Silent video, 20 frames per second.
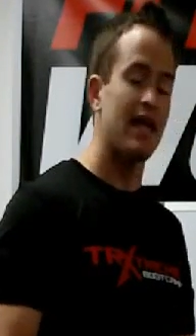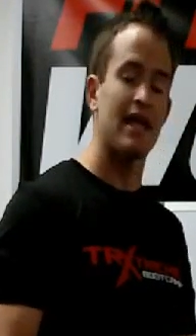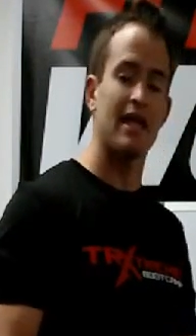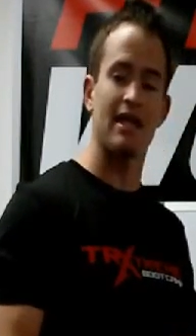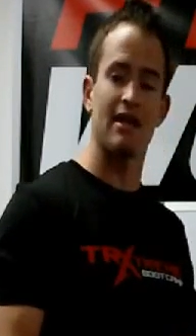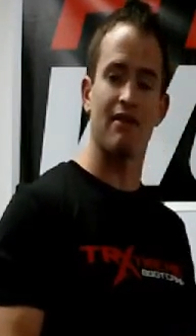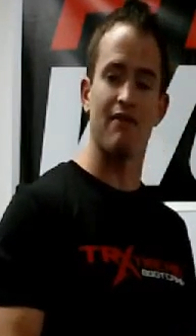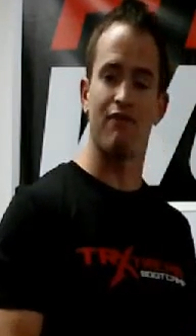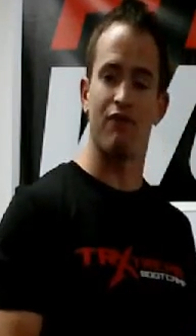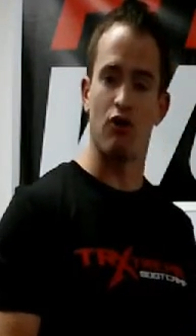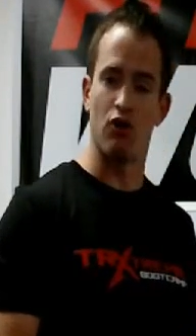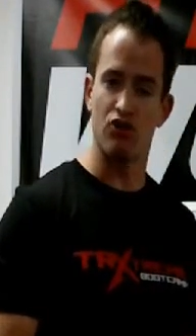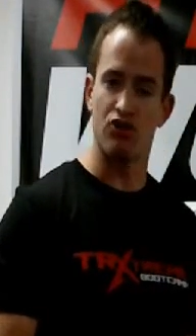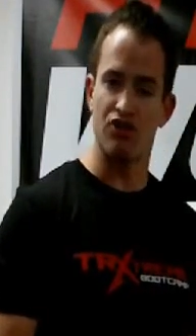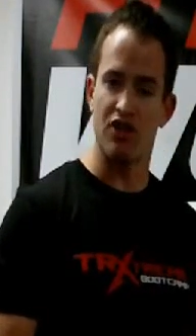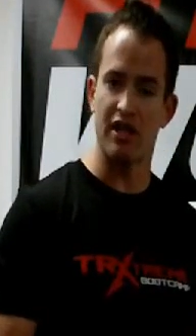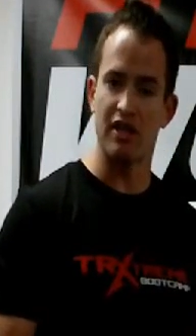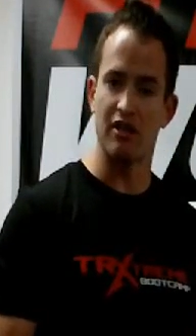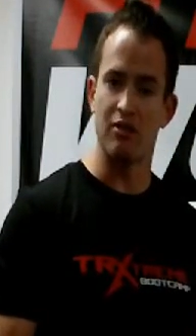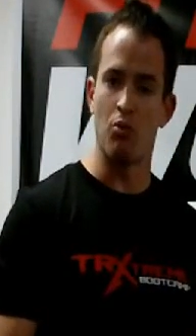Eat it first
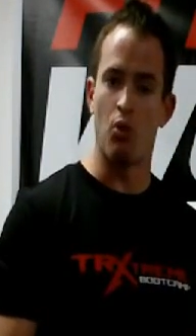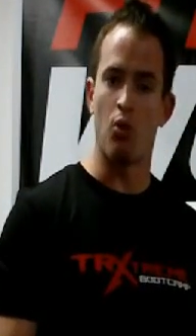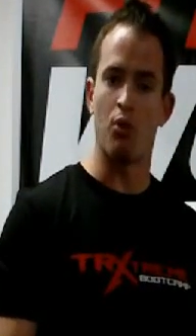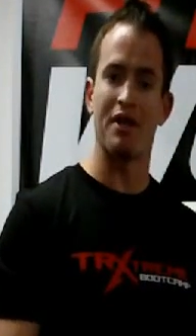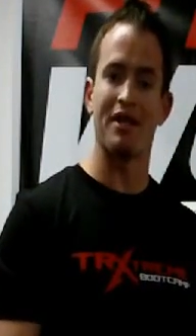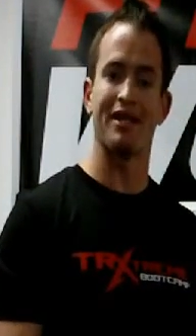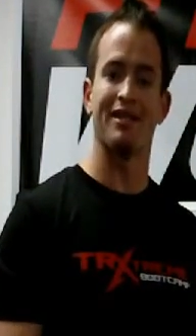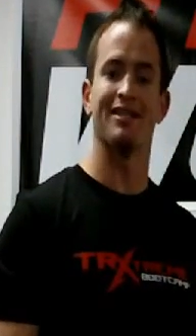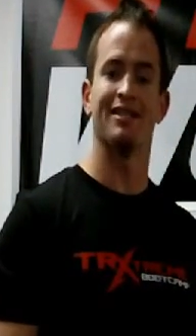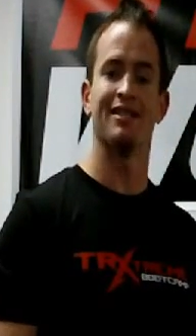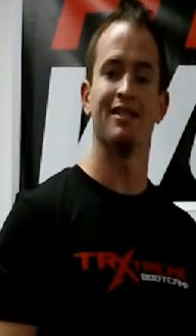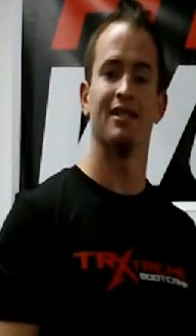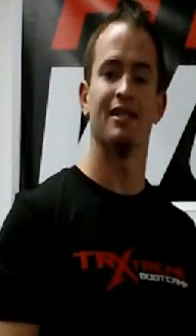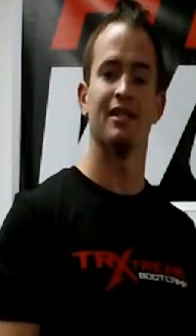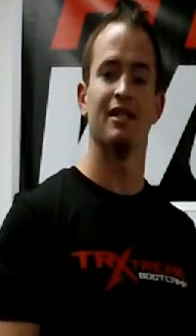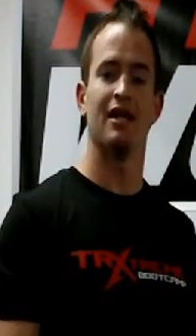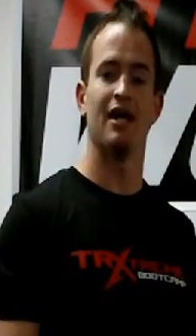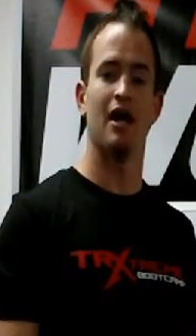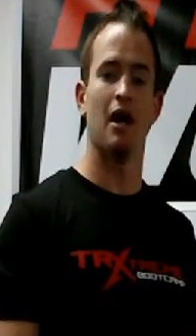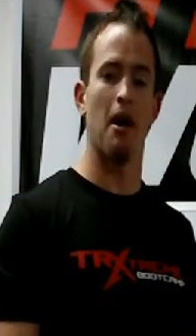thing in the morning,
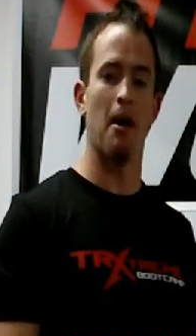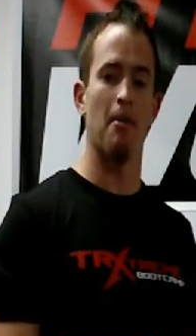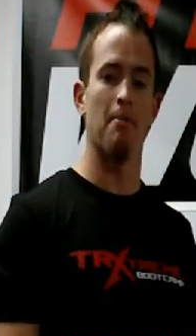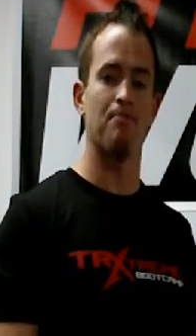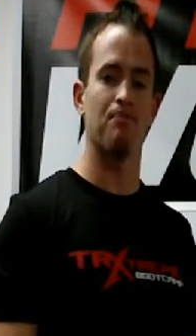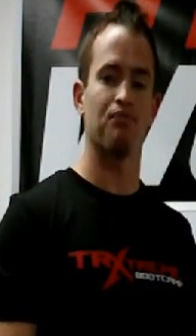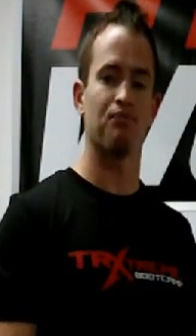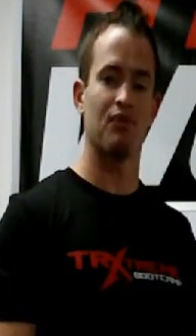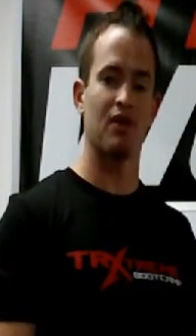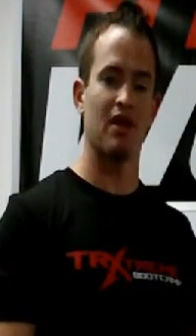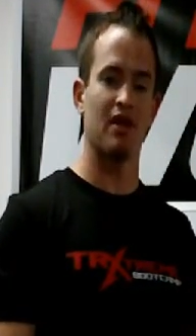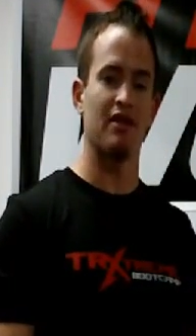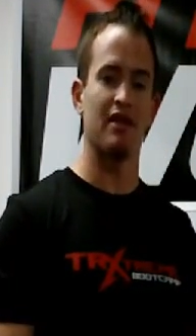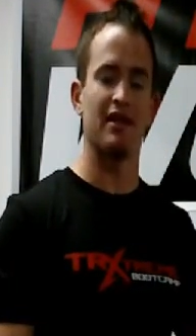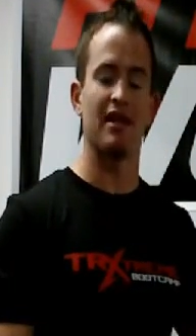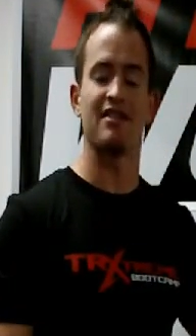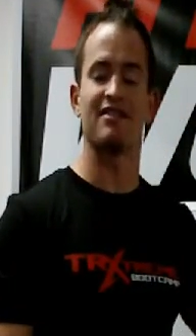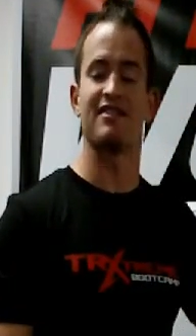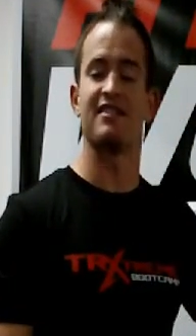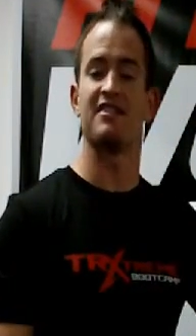and
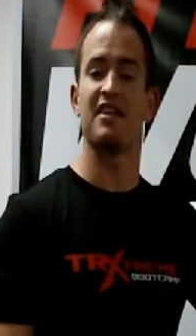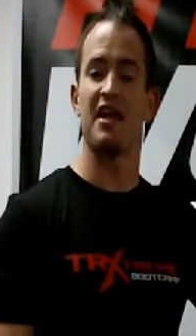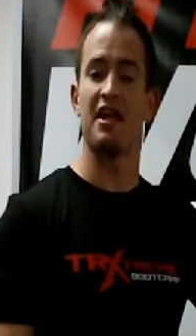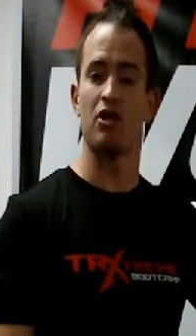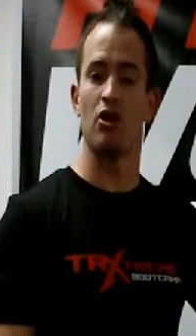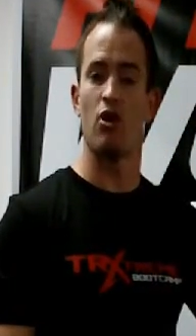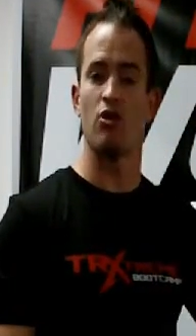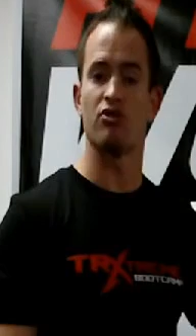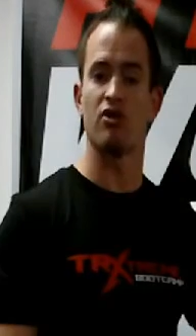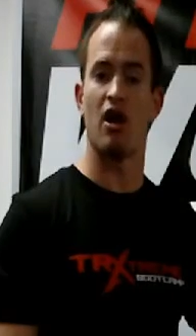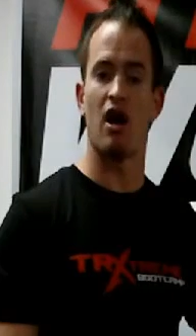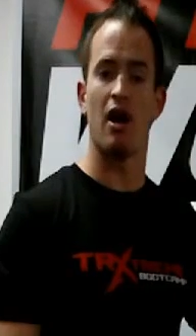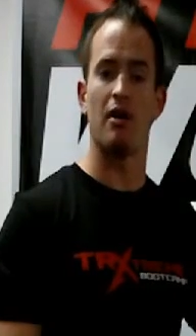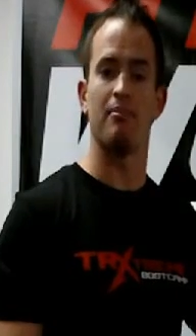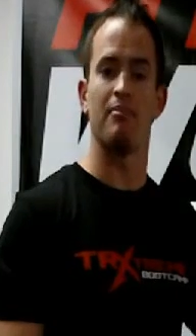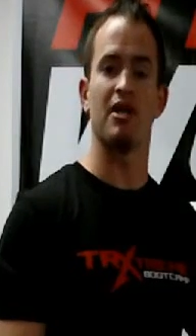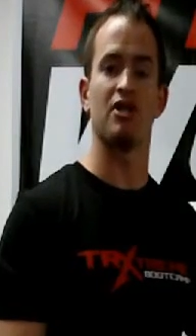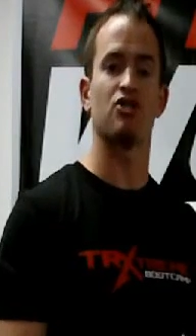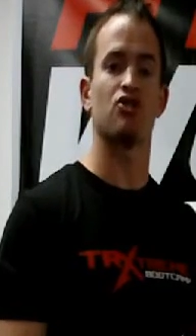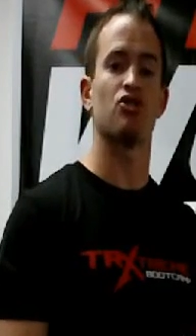then as the day goes
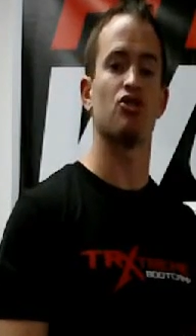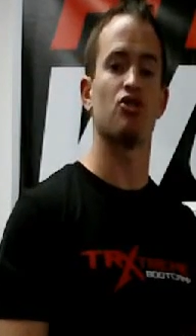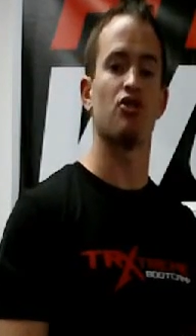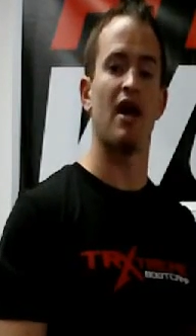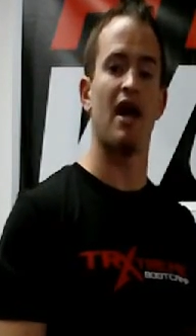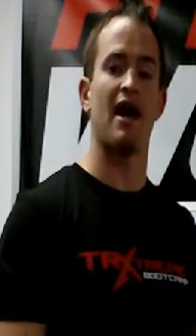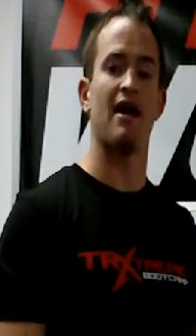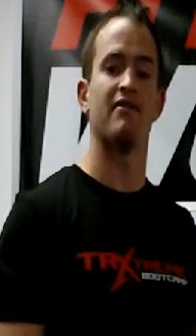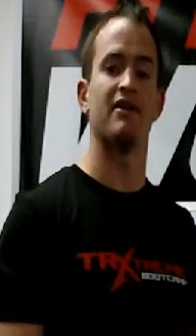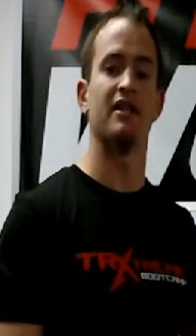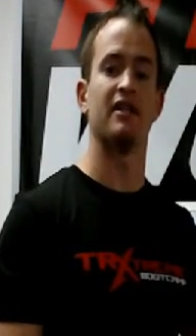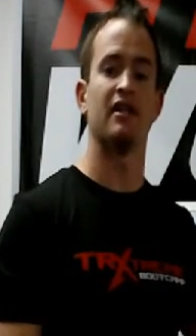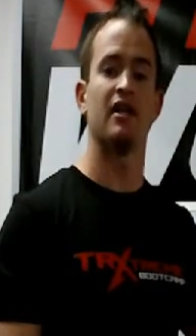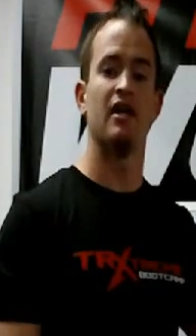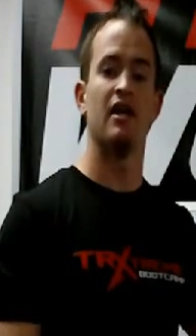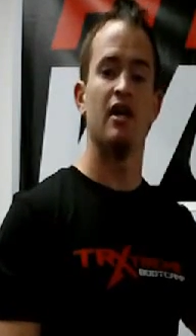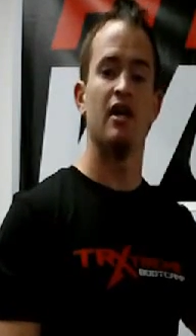on, make sure you're having